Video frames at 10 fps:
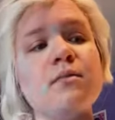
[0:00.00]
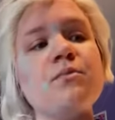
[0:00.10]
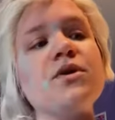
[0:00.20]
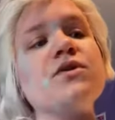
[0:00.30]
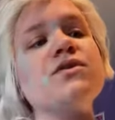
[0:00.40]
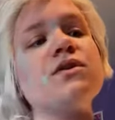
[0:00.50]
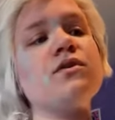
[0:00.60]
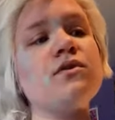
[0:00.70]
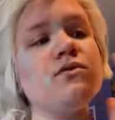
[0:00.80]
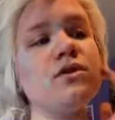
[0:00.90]

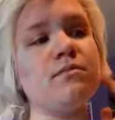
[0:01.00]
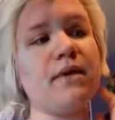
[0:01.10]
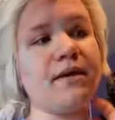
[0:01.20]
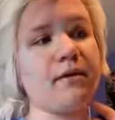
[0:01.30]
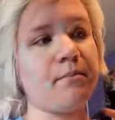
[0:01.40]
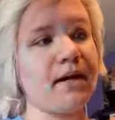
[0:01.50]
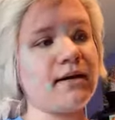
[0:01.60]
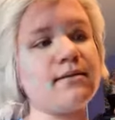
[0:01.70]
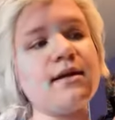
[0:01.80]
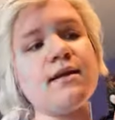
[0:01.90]
person who did makeup
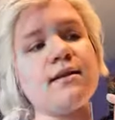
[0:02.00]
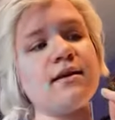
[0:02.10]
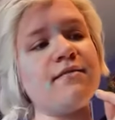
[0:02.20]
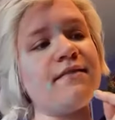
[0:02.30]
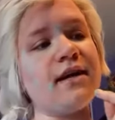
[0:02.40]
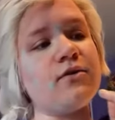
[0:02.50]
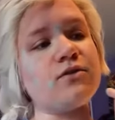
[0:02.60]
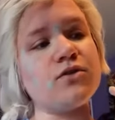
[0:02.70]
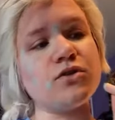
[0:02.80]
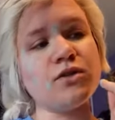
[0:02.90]
back then can
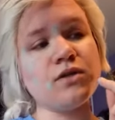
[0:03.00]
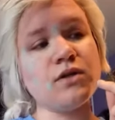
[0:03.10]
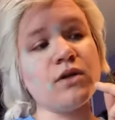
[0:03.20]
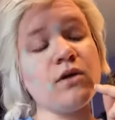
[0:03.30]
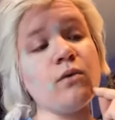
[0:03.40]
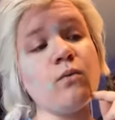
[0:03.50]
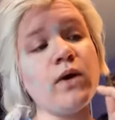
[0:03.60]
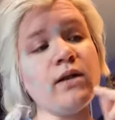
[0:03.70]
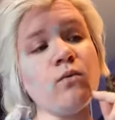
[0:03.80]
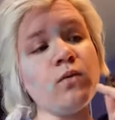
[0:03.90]
vouch,
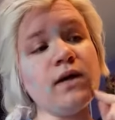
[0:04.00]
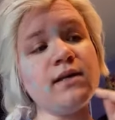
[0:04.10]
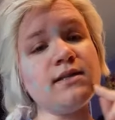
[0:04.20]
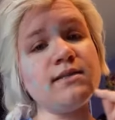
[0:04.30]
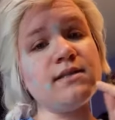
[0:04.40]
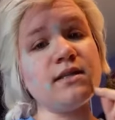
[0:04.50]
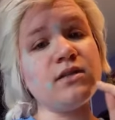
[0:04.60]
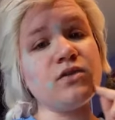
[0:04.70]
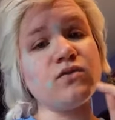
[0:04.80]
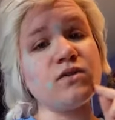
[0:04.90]
Wet n Wild
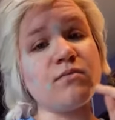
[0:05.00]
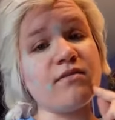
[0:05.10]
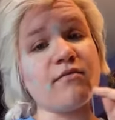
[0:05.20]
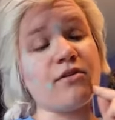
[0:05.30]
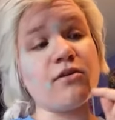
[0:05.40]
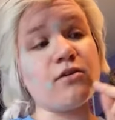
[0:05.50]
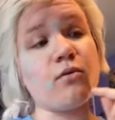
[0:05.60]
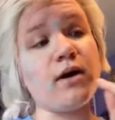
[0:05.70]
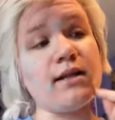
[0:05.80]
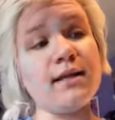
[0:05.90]
didn't used to be very good
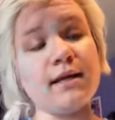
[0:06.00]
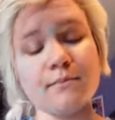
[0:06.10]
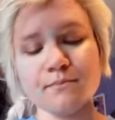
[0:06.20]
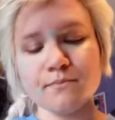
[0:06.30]
quality.